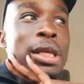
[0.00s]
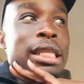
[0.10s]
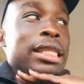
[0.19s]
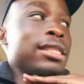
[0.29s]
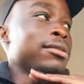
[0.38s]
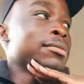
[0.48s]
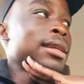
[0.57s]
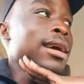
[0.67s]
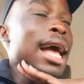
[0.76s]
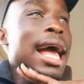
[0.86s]
And then he'll
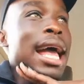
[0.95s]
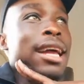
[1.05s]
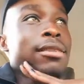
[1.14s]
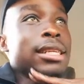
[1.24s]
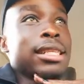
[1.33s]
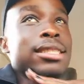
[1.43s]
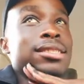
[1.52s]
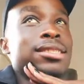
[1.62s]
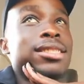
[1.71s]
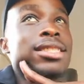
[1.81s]
be like, hi, I'm like,
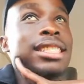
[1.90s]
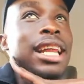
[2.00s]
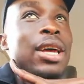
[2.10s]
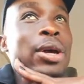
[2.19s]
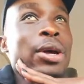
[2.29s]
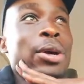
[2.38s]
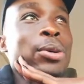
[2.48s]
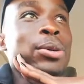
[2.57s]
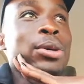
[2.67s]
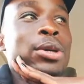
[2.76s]

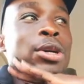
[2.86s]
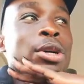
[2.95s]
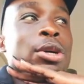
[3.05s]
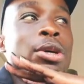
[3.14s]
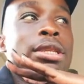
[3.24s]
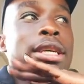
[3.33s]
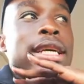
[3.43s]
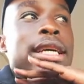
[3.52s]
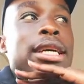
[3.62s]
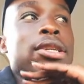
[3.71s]
hello. Because
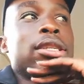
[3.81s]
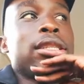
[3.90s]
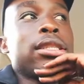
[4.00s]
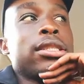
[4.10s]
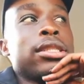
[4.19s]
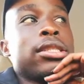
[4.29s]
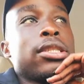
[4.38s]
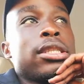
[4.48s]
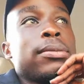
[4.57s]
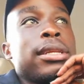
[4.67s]
I don't,
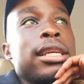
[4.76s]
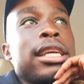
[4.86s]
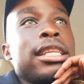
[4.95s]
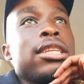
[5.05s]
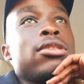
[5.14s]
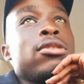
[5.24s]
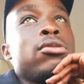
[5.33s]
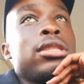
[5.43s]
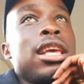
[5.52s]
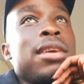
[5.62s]
okay, like, and then
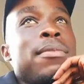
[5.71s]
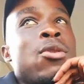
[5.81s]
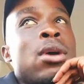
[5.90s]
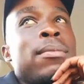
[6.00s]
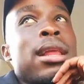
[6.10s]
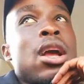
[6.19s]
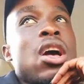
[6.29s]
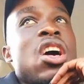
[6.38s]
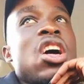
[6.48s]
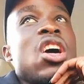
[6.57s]
it'll take me a while, I'll be like,
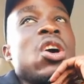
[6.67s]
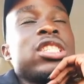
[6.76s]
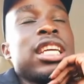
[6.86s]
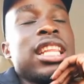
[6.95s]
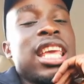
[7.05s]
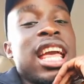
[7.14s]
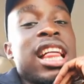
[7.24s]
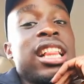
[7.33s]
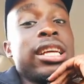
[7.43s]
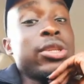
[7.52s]
oh, that
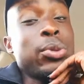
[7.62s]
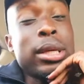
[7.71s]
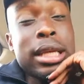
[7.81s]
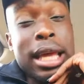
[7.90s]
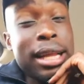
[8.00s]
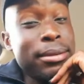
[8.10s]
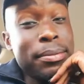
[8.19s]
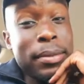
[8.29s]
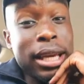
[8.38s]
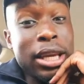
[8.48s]
girl, that one that helped
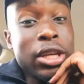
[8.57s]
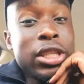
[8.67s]
me.